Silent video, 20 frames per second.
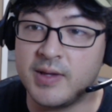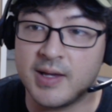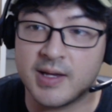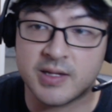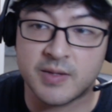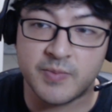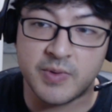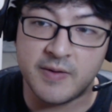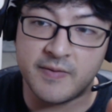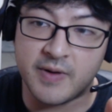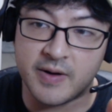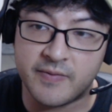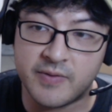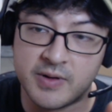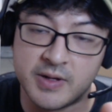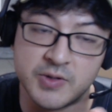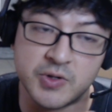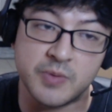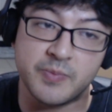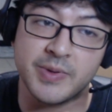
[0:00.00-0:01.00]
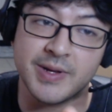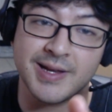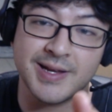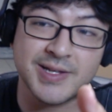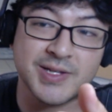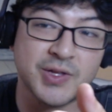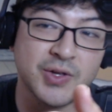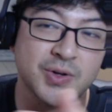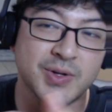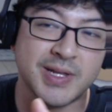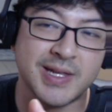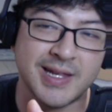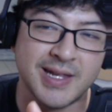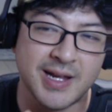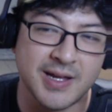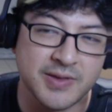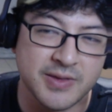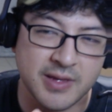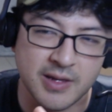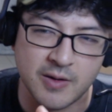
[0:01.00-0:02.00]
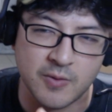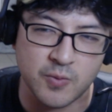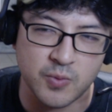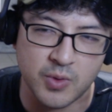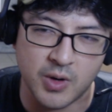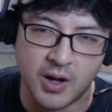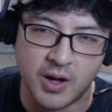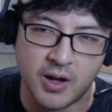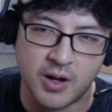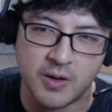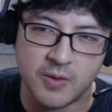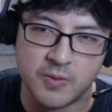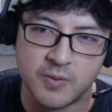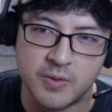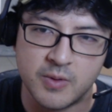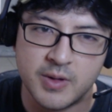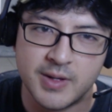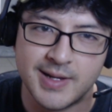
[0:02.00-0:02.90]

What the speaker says: S&P 500 because there's nothing wrong